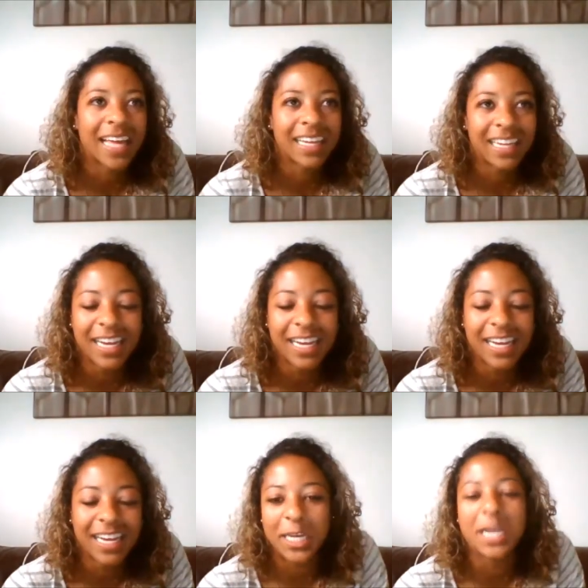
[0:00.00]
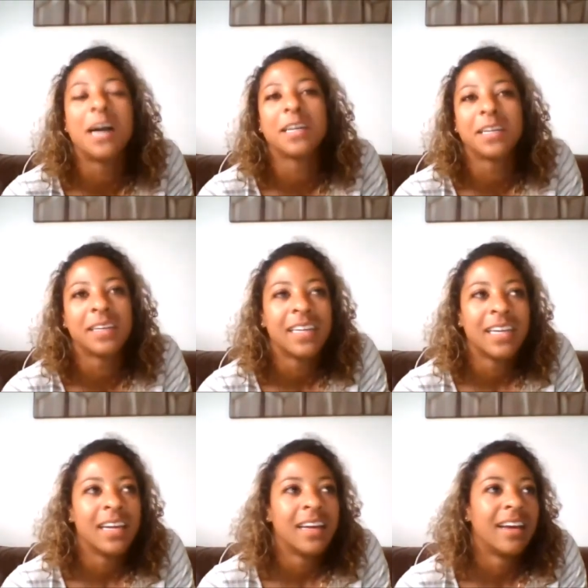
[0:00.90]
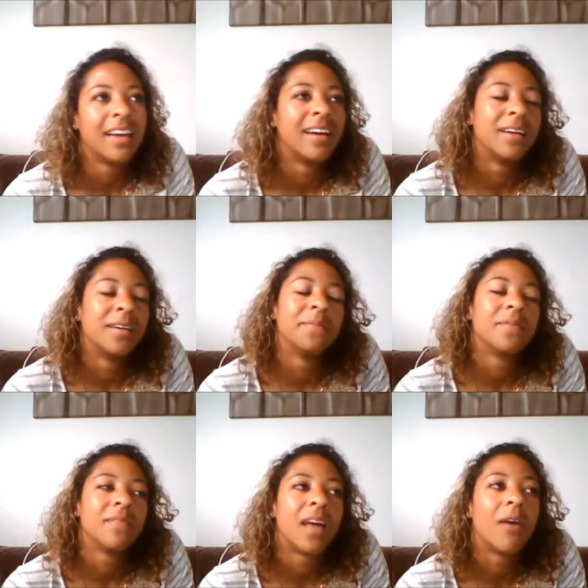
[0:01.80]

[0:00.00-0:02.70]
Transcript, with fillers: young, young, um,